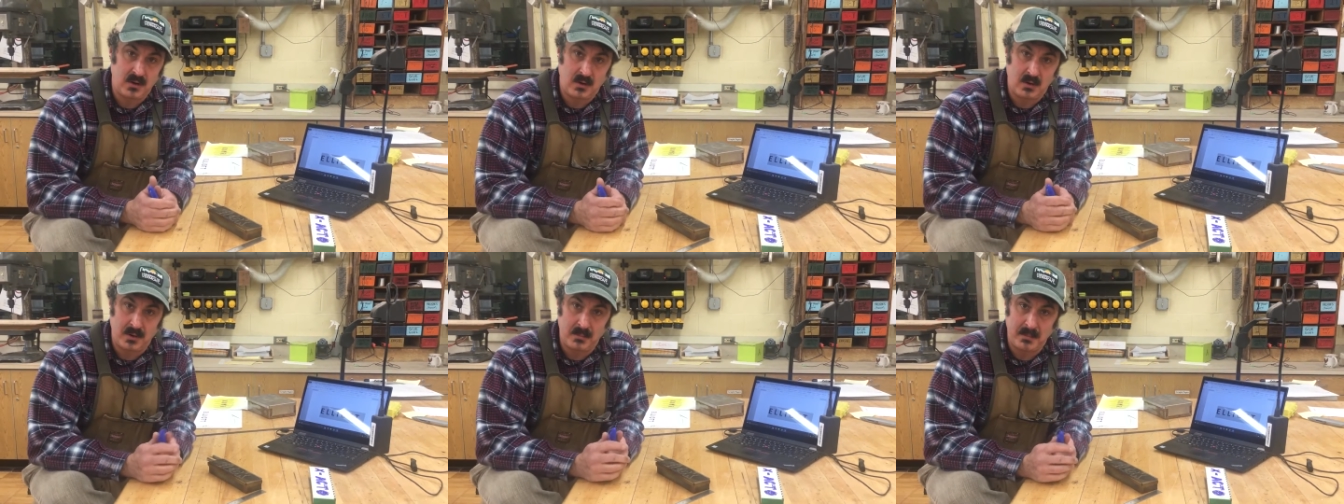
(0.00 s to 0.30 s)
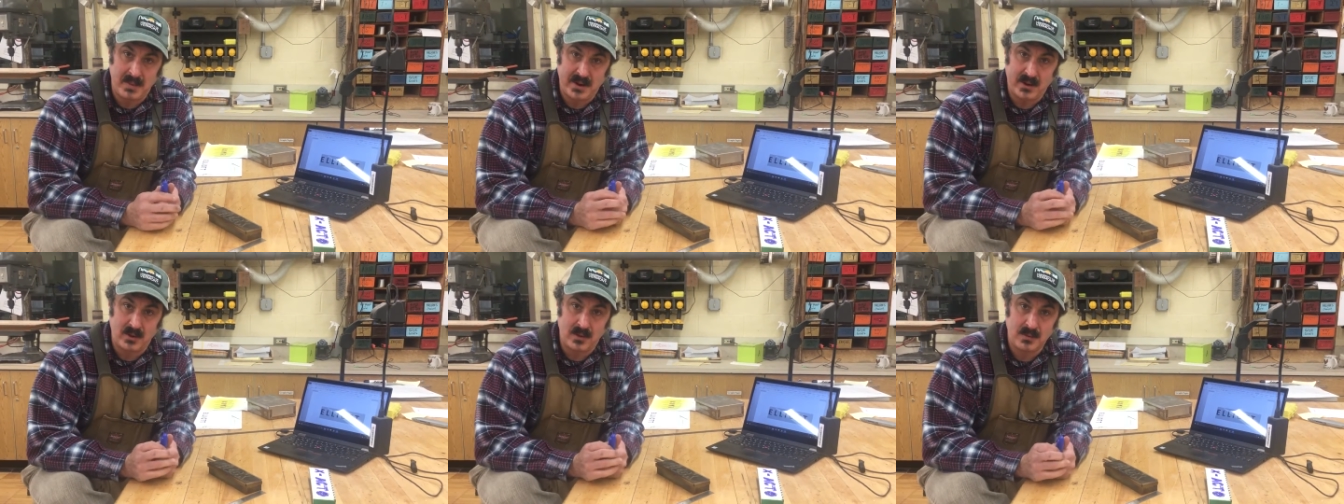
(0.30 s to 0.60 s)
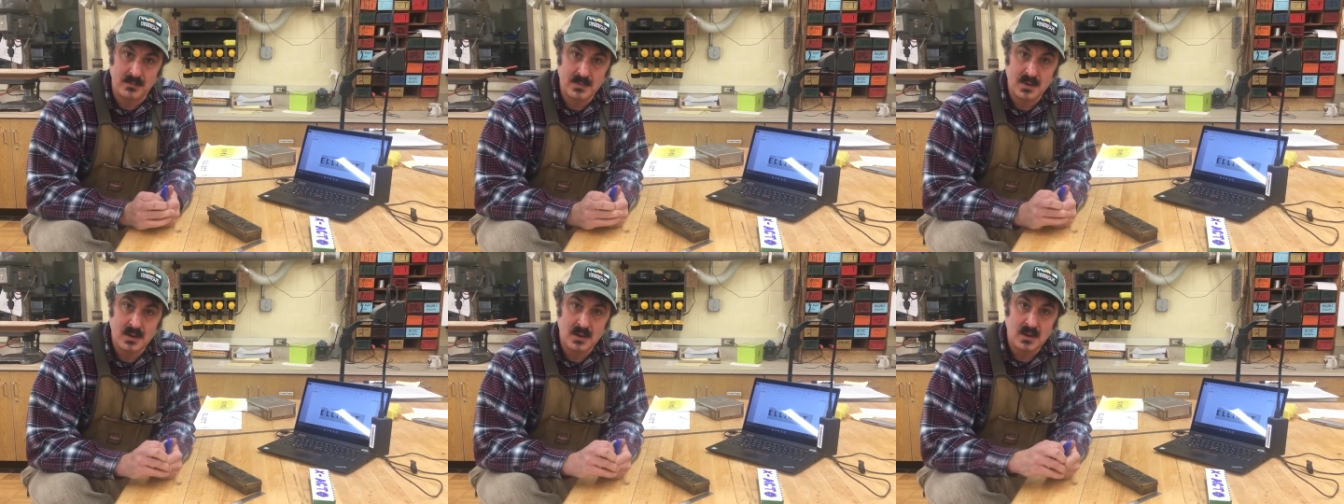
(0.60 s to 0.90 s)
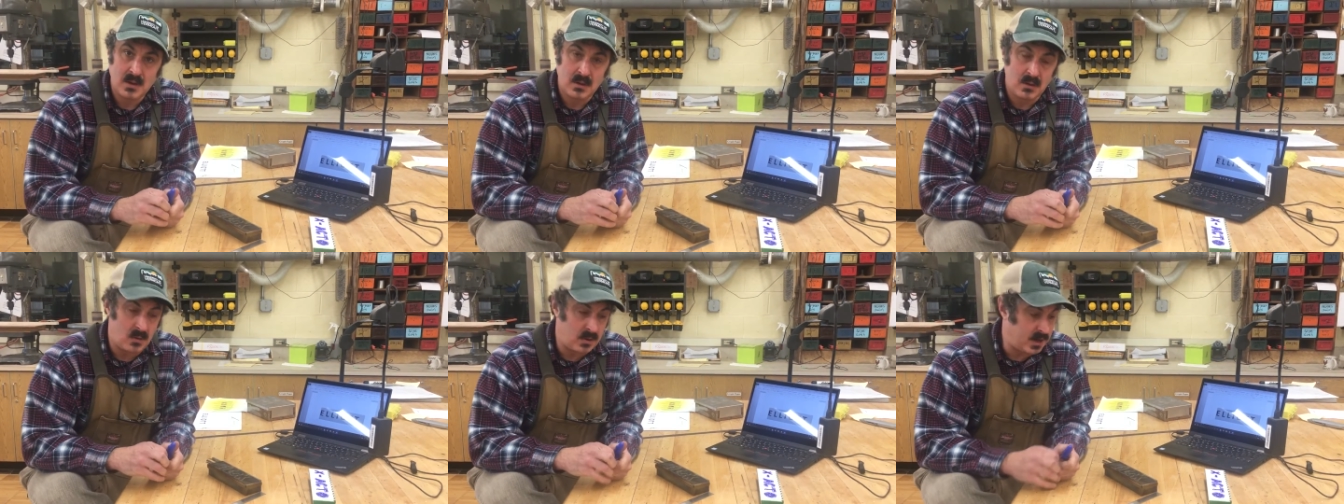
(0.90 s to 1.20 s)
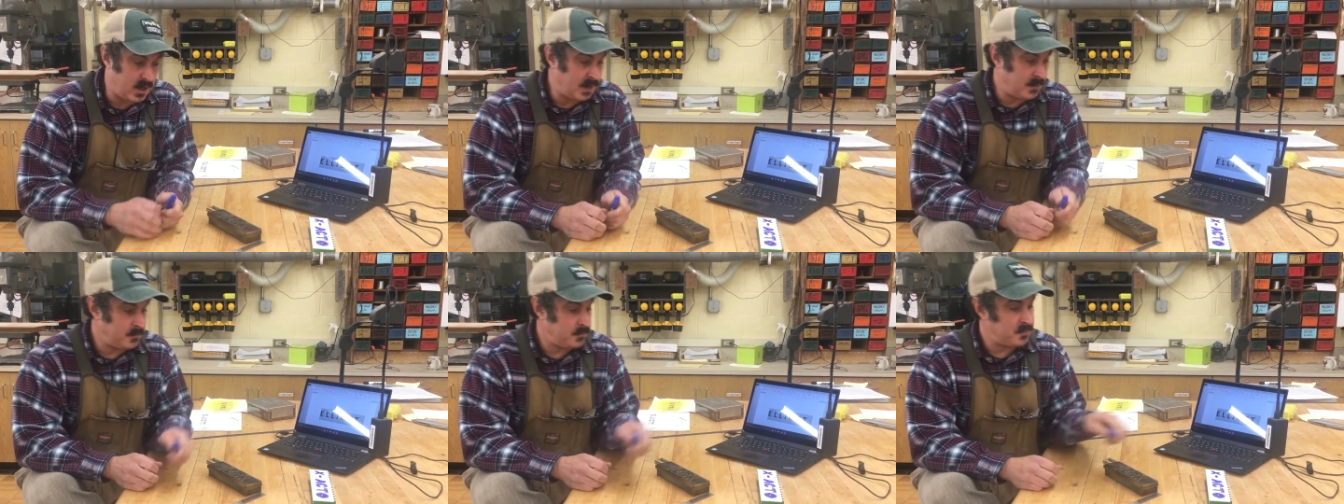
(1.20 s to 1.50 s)
on metal,
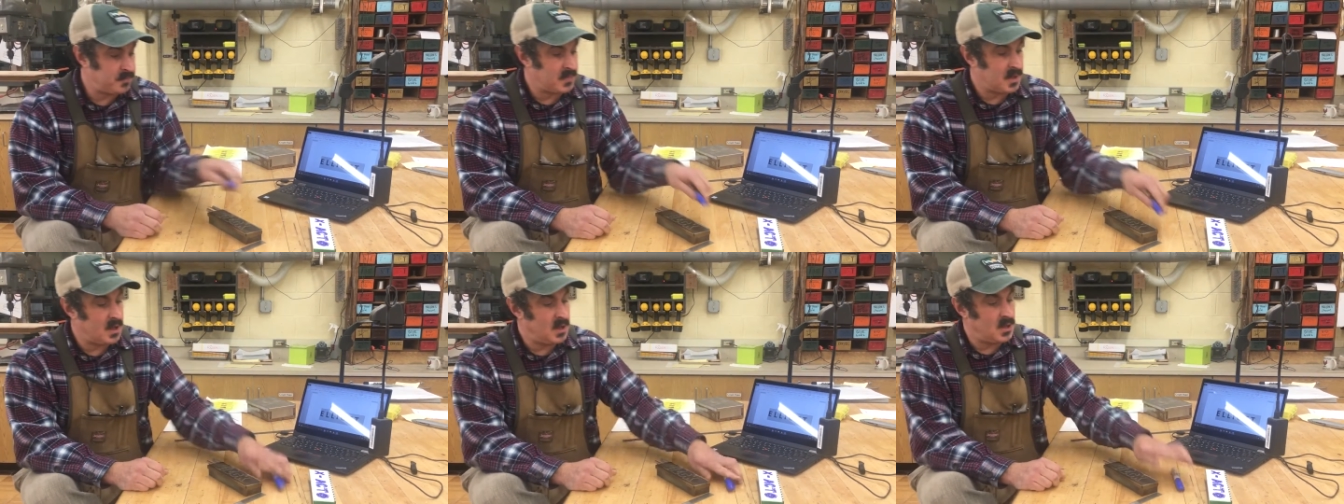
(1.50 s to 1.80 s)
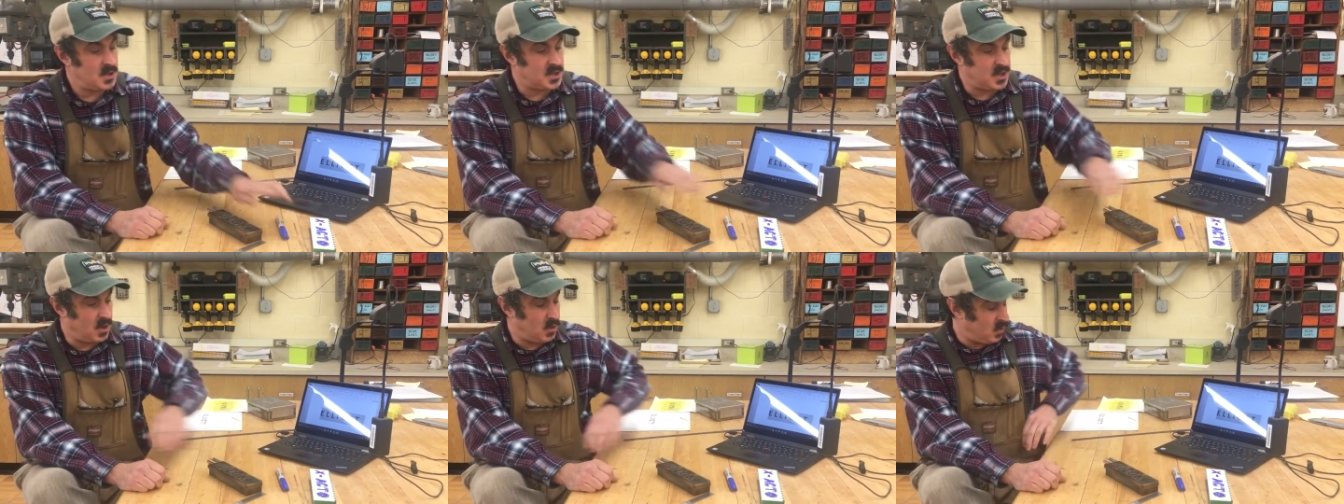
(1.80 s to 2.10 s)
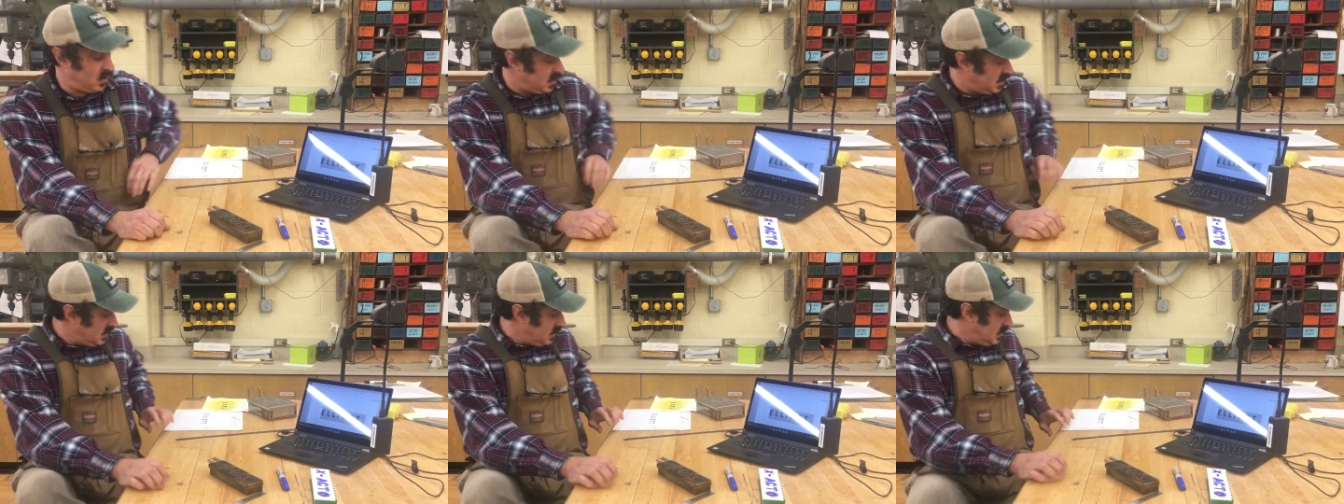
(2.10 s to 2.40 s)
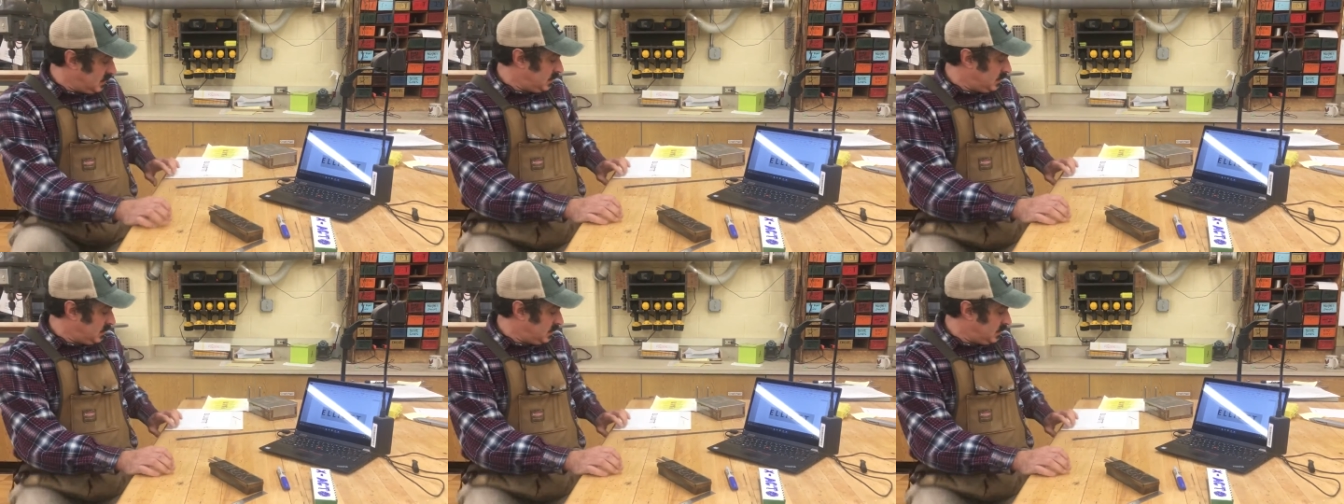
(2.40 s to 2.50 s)
okay? So